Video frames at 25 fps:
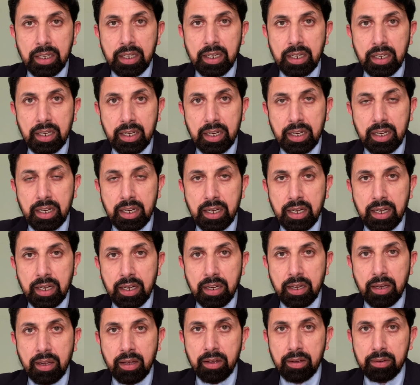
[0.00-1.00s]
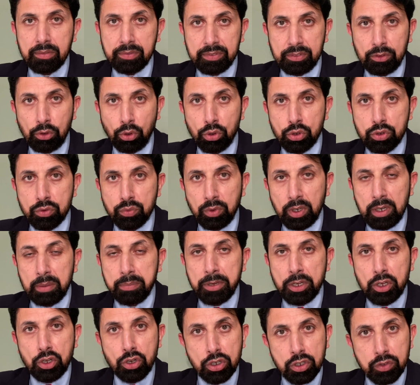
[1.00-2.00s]
Those will be
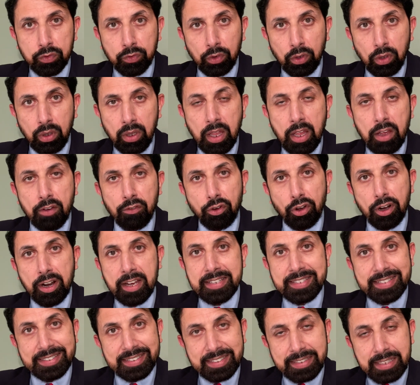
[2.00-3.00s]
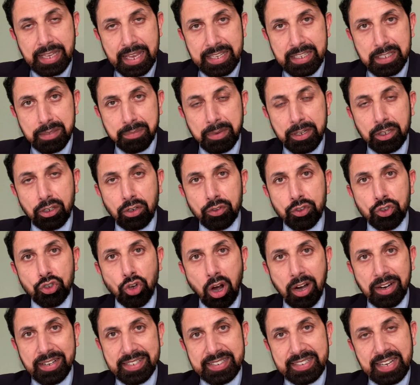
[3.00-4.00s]
useful for assessment of
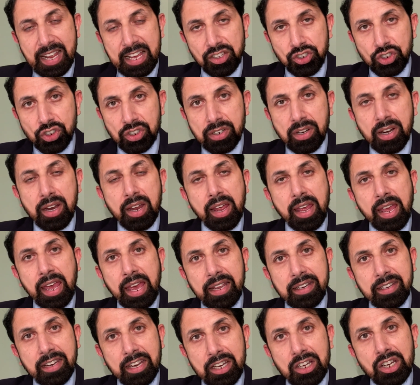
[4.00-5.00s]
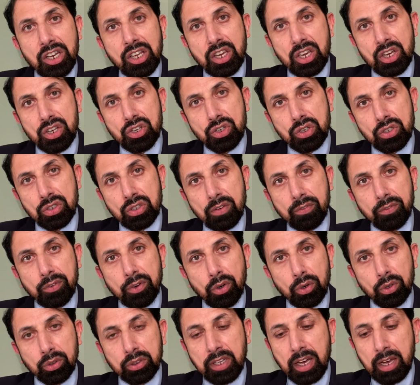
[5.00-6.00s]
short stature and indications of
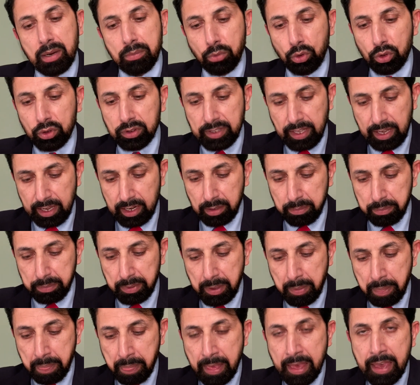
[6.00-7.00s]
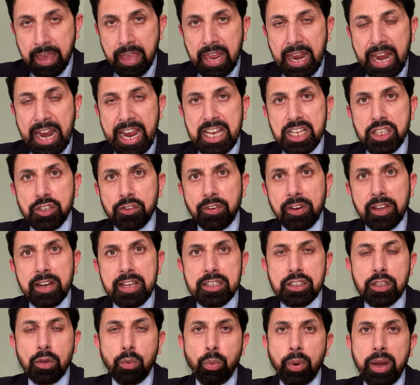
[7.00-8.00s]
growth hormone therapy. As far
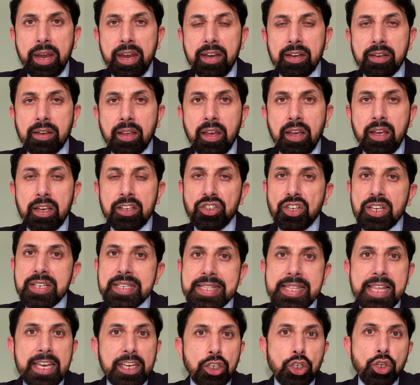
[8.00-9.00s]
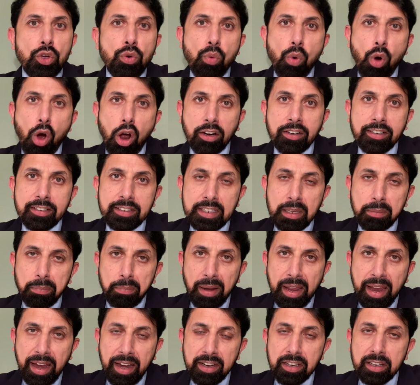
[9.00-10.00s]
as the weight, just like you water the
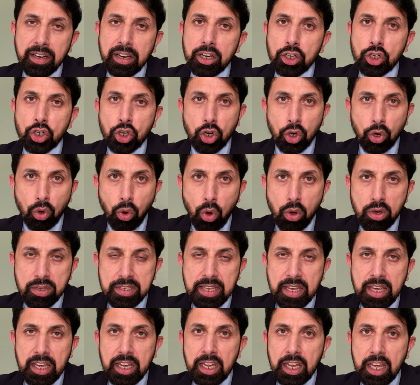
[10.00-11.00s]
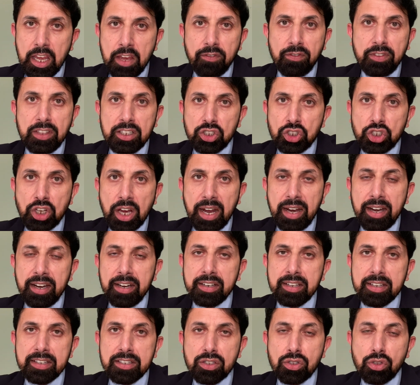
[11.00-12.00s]
plant, it grows. If the child
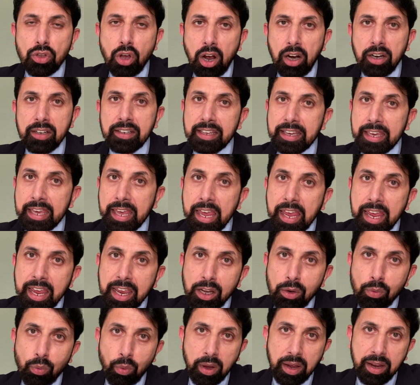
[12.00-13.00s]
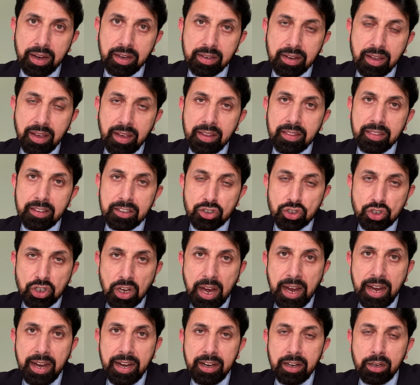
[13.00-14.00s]
does not gain weight, the
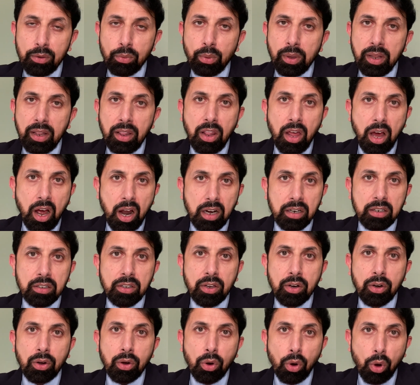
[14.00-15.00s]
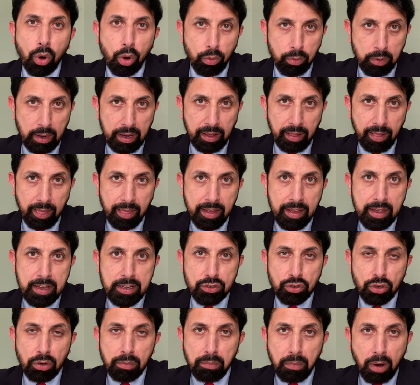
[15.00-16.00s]
child will not grow well.
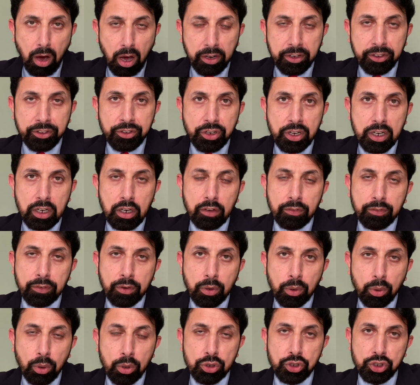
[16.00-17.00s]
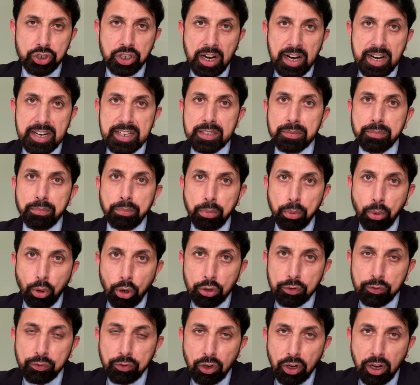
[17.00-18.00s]
So monitoring of growth charts,
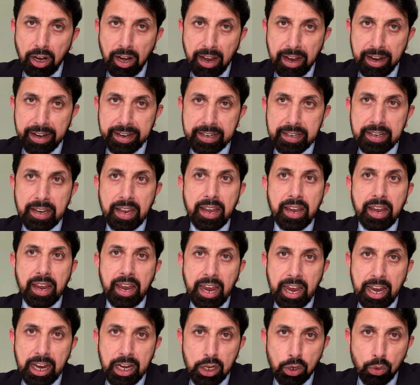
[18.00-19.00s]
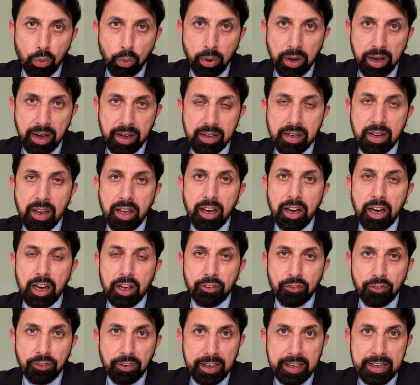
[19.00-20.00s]
both for height and weight, are
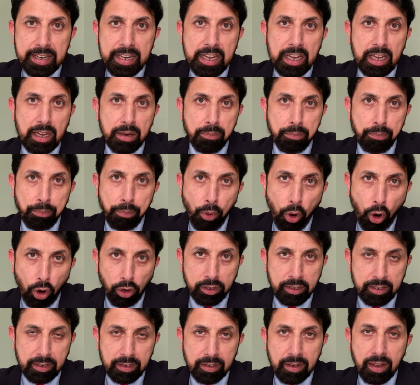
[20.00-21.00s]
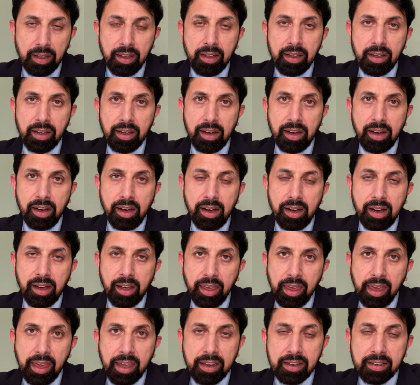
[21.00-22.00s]
very important
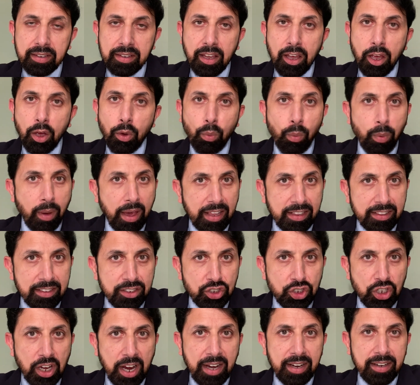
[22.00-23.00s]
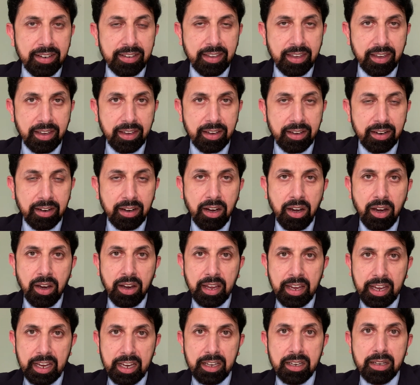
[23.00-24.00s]
in well child care
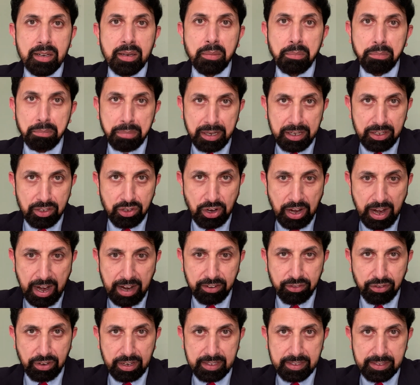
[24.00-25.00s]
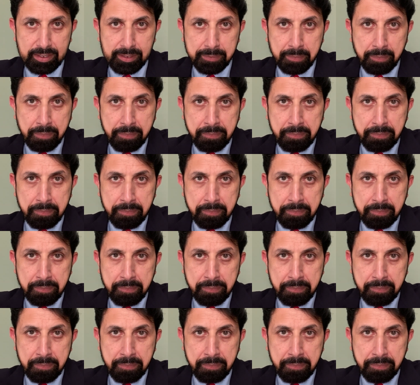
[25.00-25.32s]
in pediatrics.